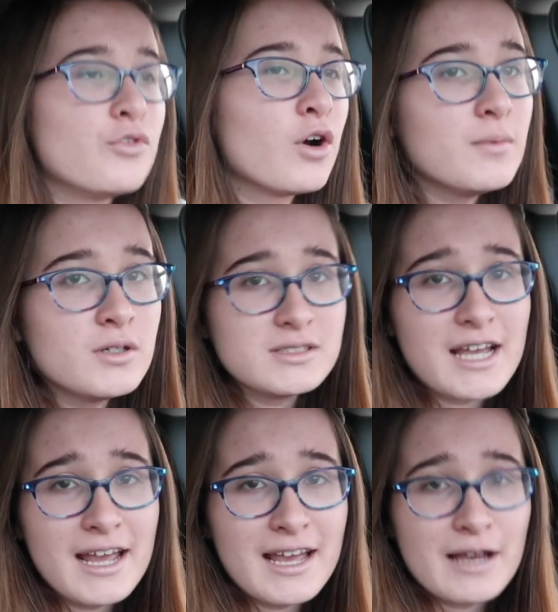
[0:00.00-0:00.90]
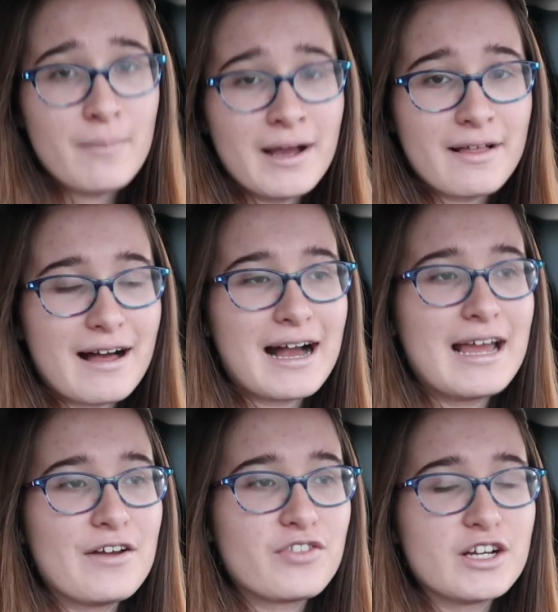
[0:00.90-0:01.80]
normal day in my
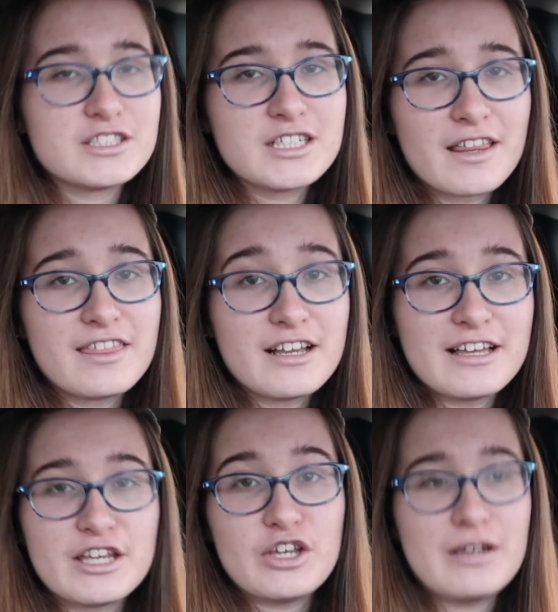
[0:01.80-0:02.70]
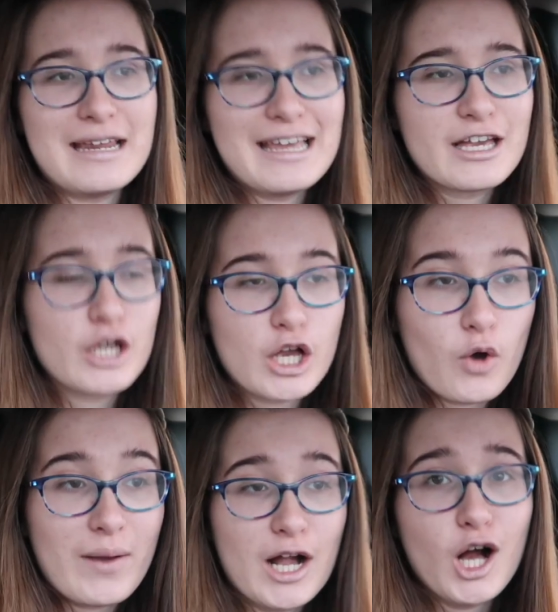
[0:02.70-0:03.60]
life. There's nothing like unique
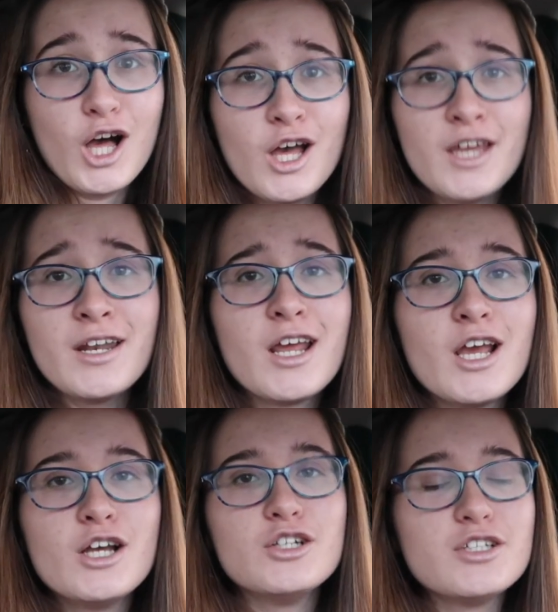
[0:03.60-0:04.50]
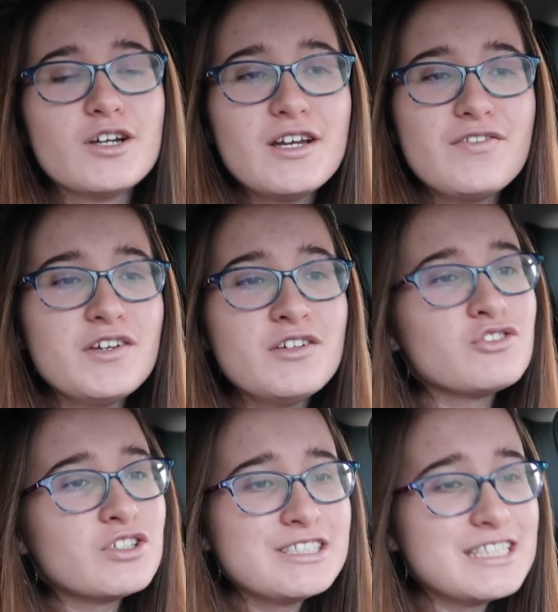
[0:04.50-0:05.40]
going on. So if you
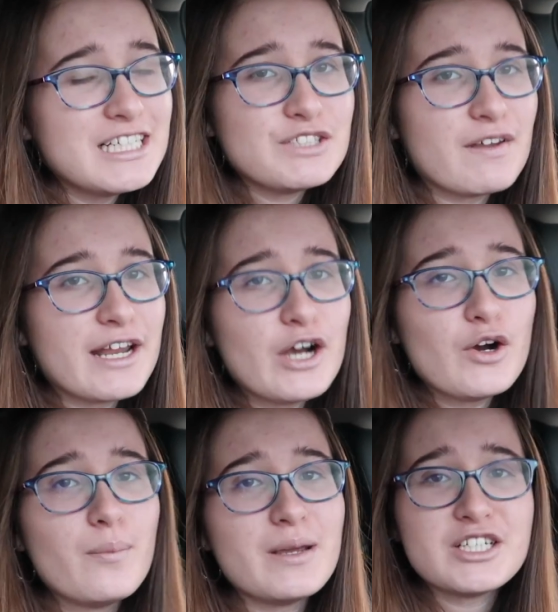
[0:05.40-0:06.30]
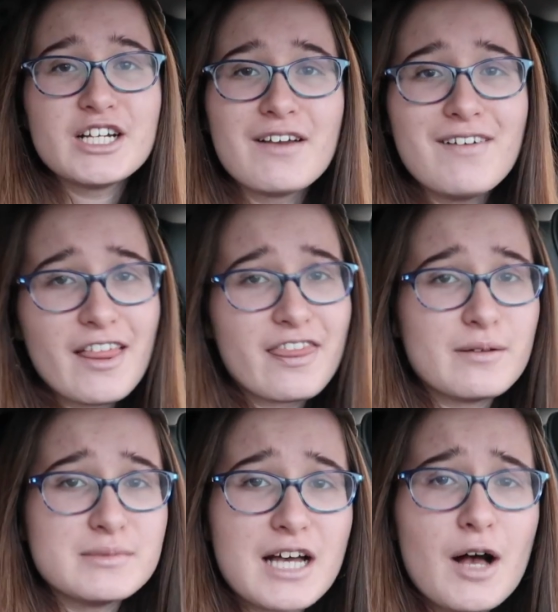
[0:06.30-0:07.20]
enjoyed today's video, make sure you give it a
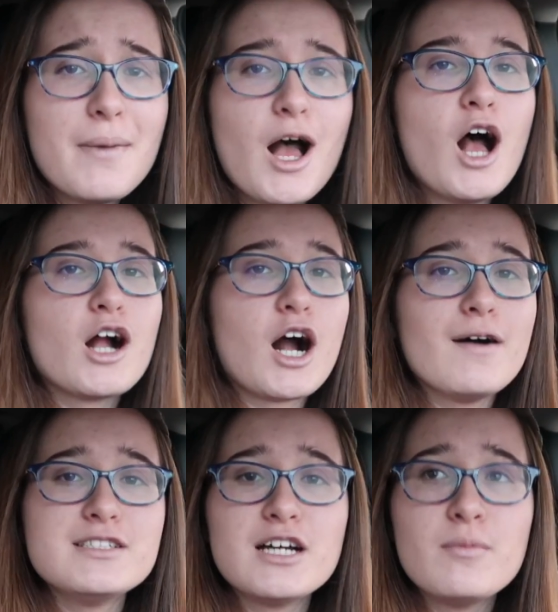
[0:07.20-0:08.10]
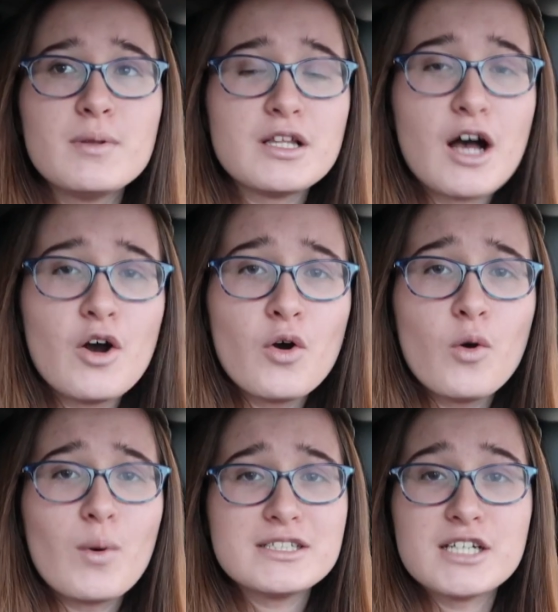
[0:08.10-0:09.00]
thumbs up. Comment down
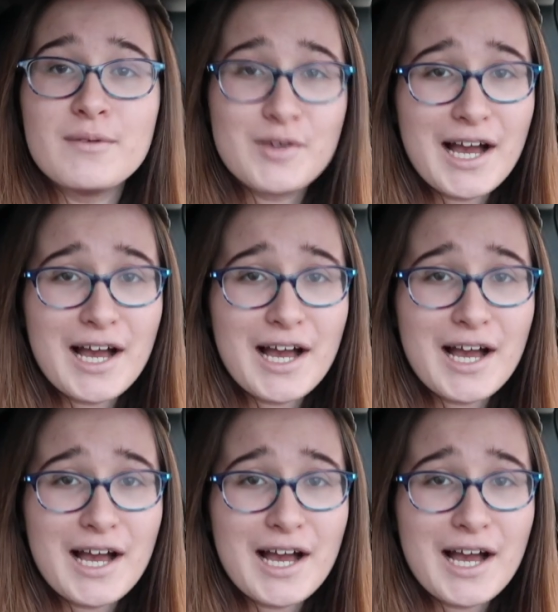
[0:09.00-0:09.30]
below what time